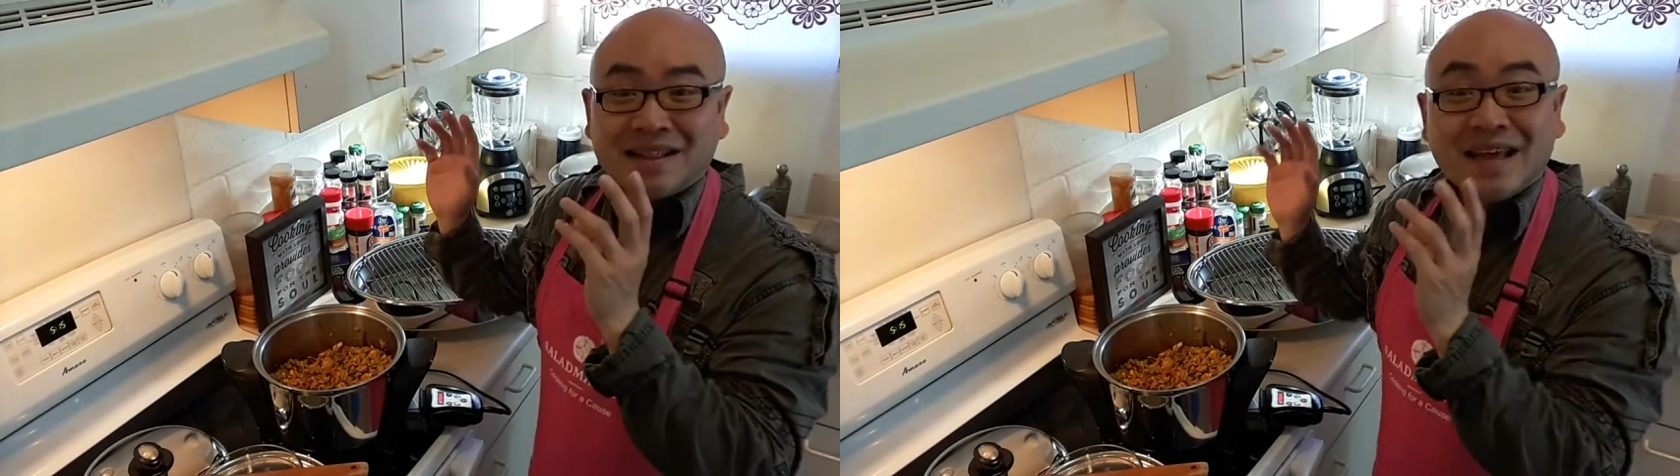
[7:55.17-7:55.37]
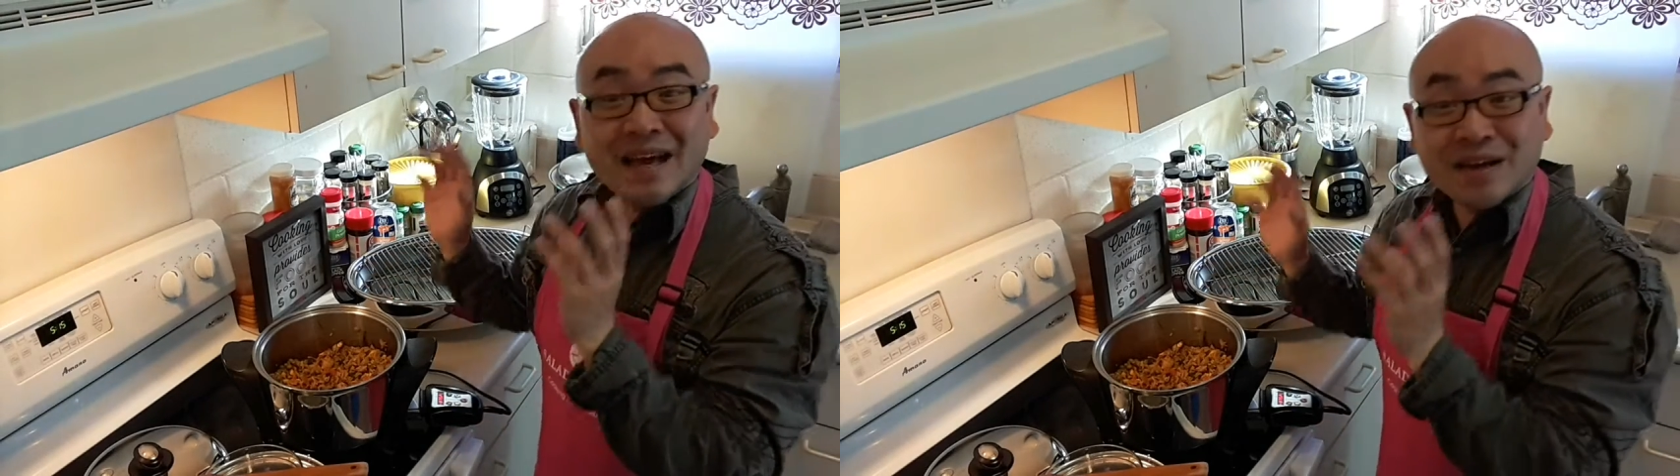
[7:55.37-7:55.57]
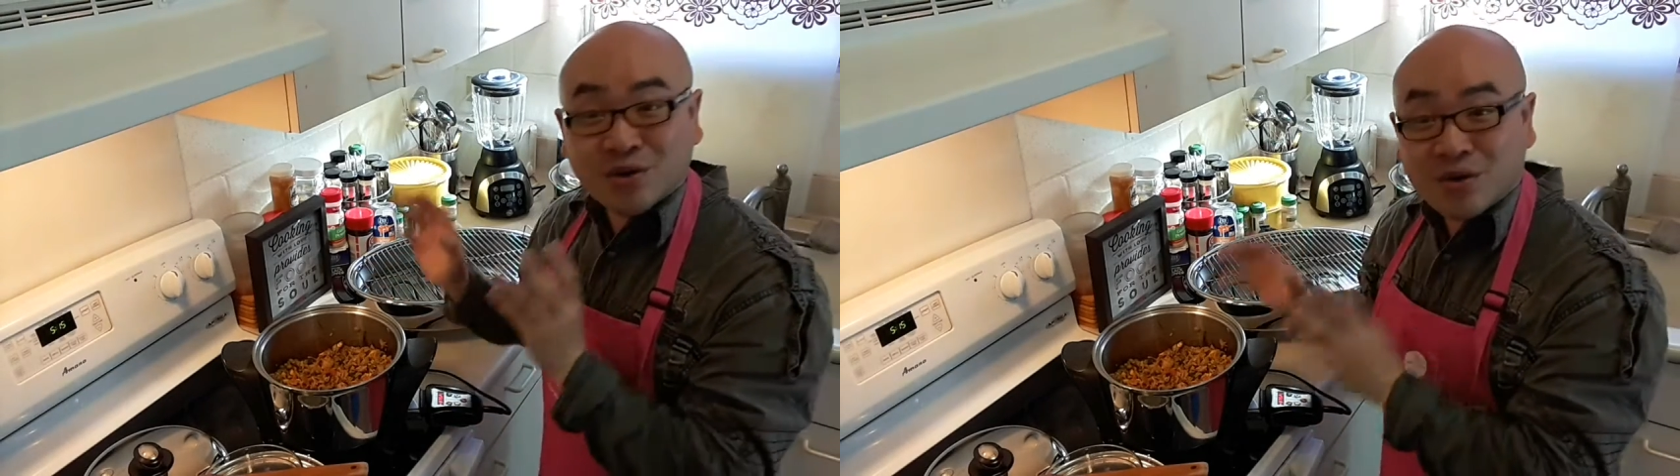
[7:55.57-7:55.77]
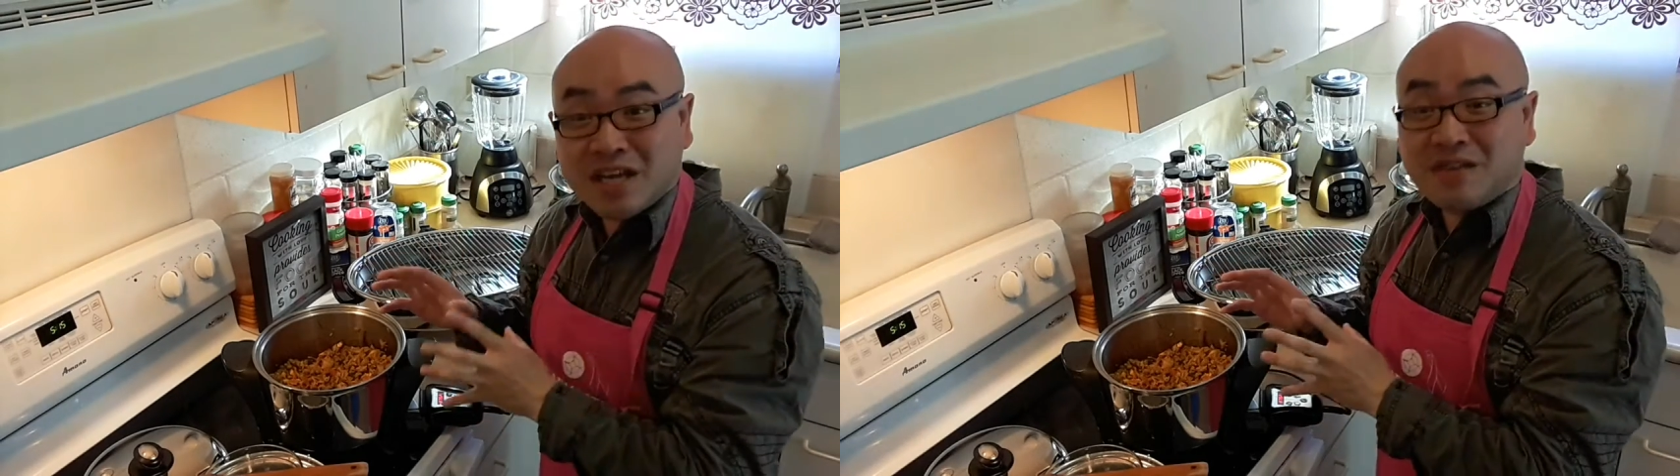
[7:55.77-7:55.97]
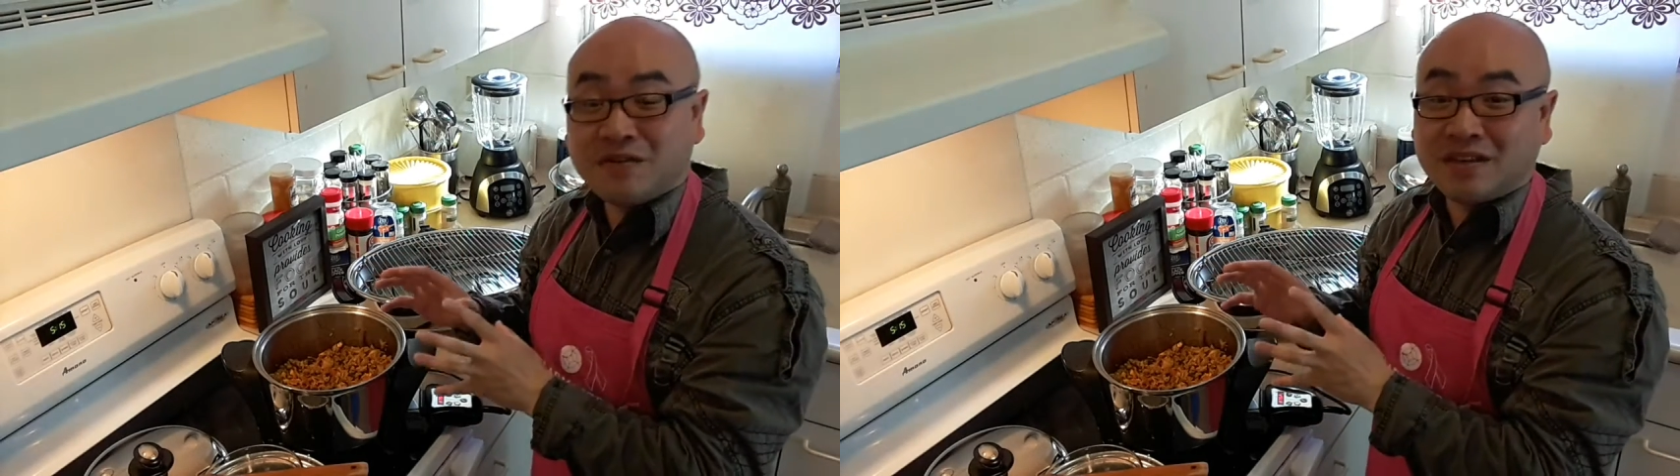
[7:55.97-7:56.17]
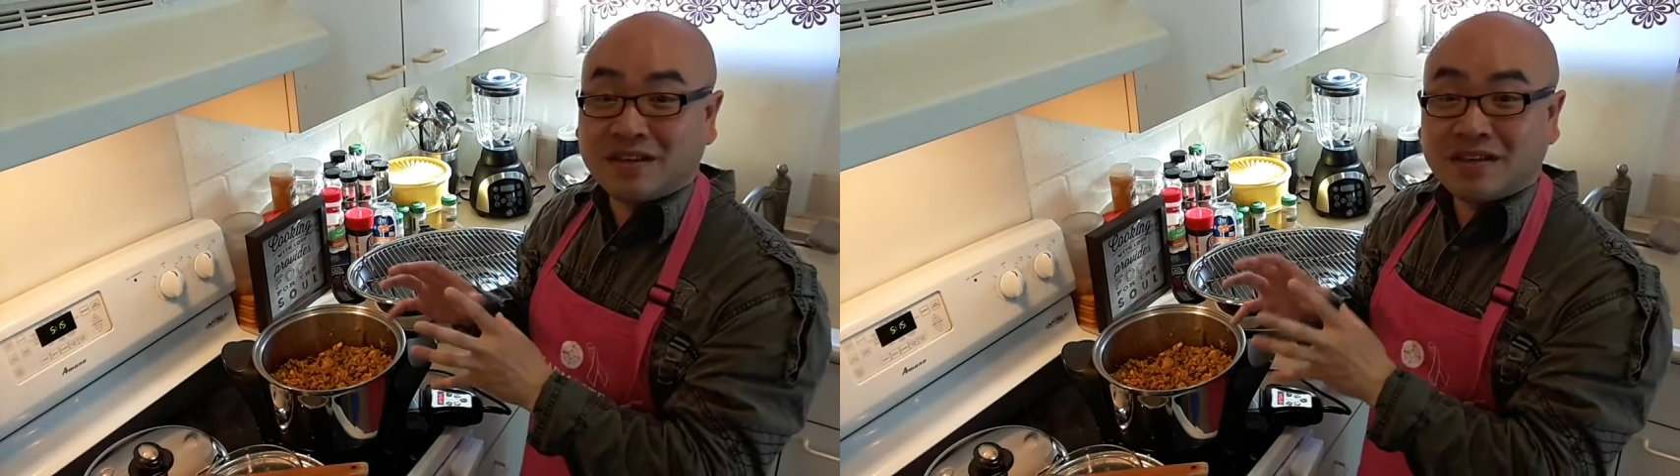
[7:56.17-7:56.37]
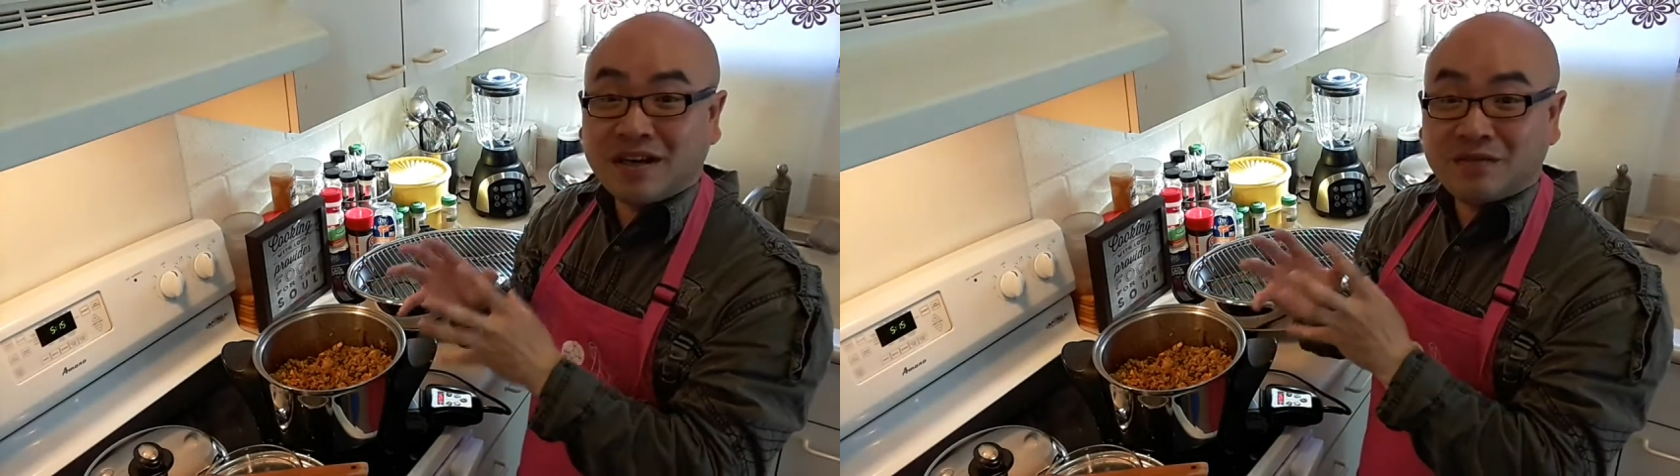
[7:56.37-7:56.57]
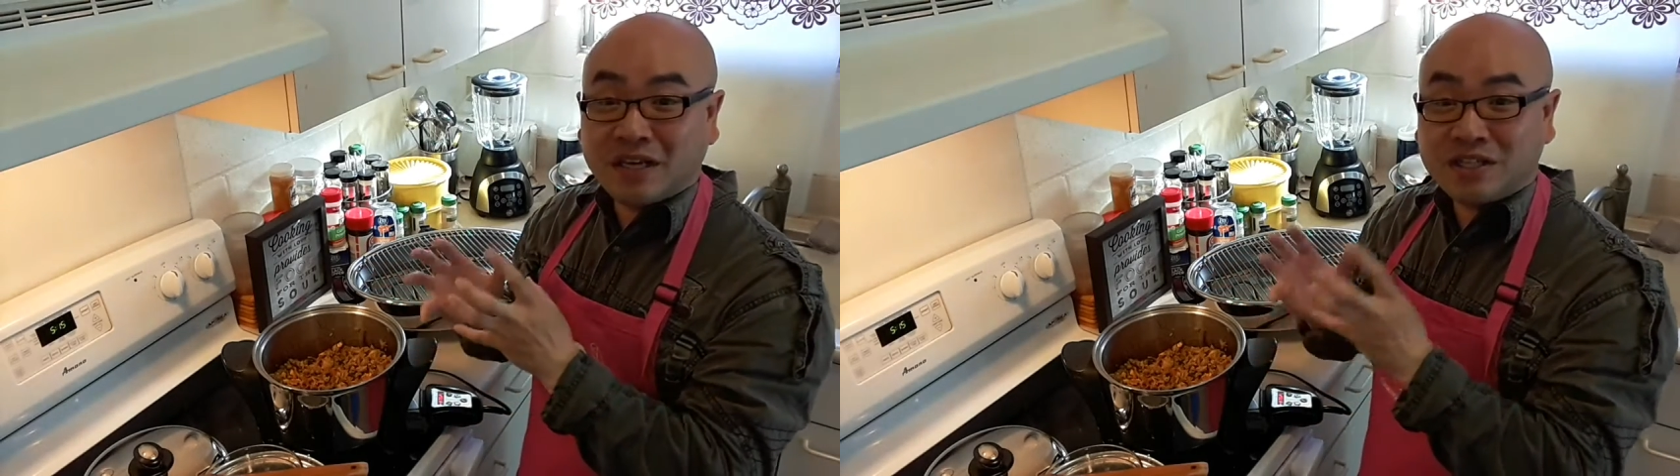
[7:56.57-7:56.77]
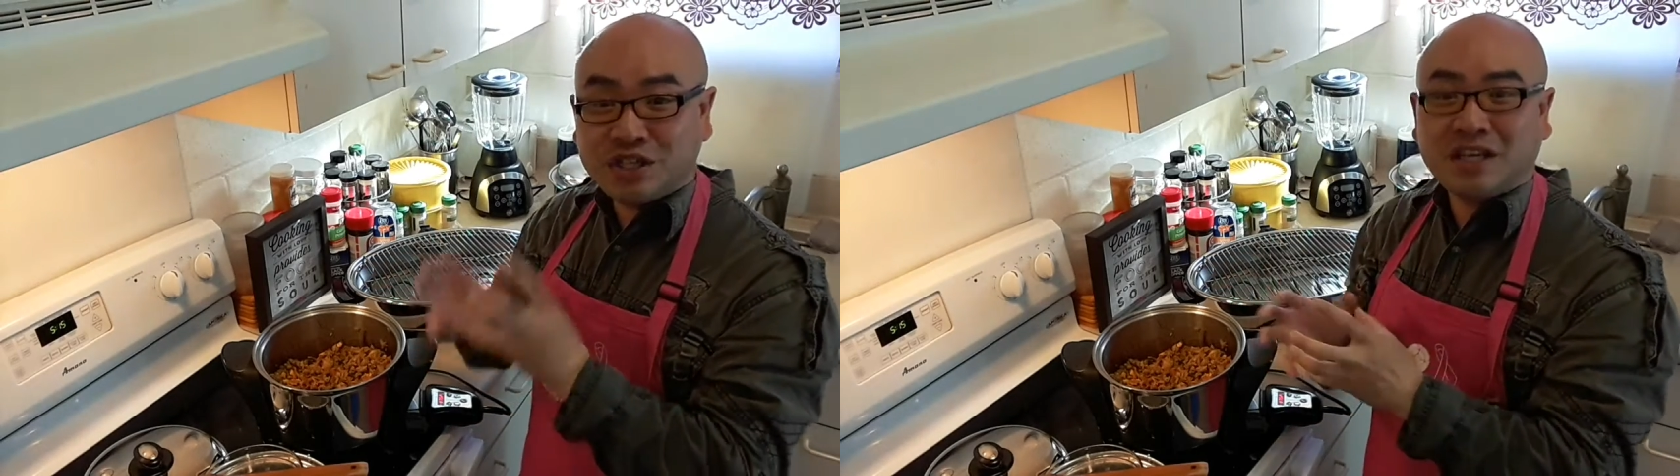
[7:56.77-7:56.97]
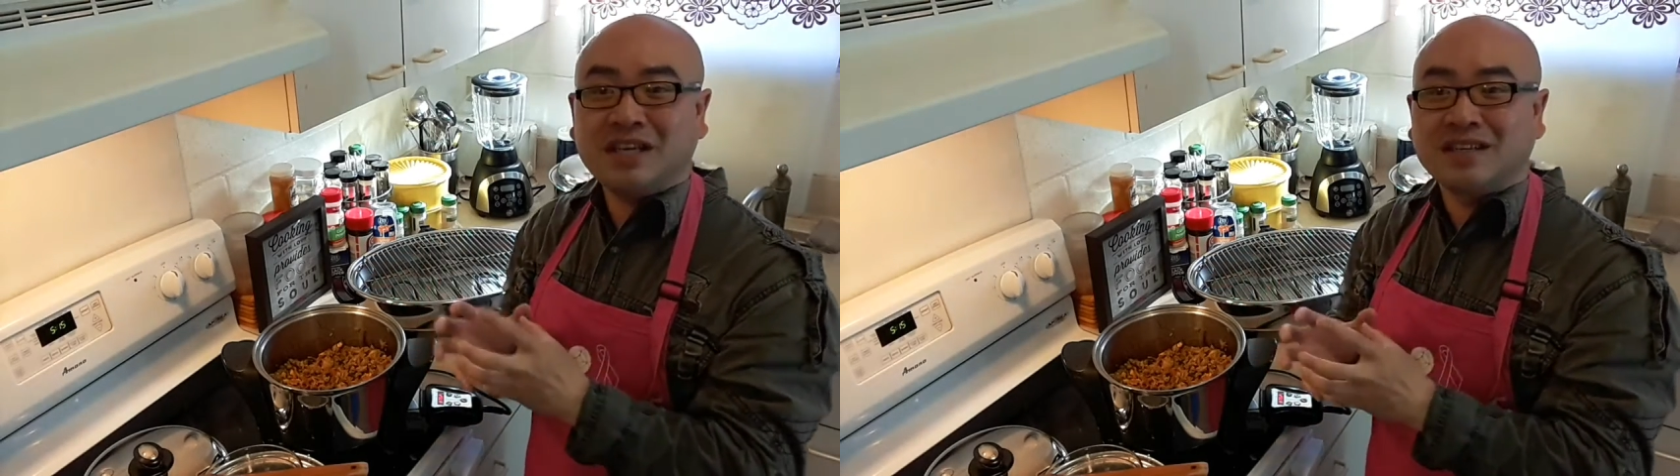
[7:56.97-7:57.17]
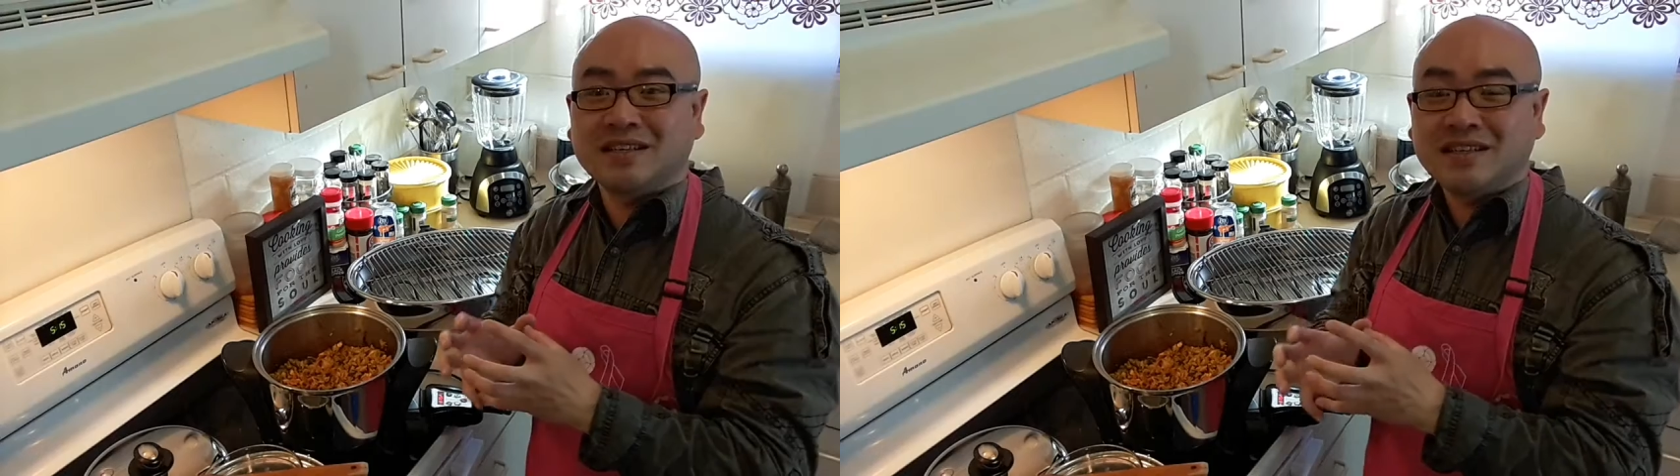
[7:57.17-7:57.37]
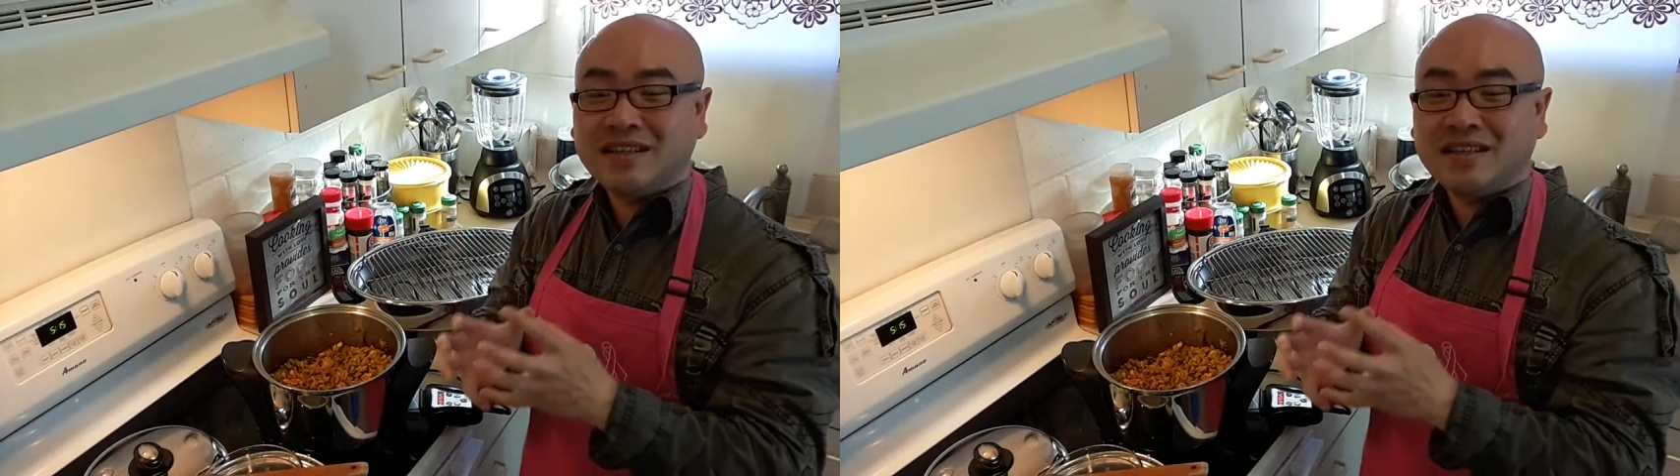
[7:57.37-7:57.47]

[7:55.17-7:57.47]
that gravy of that chicken,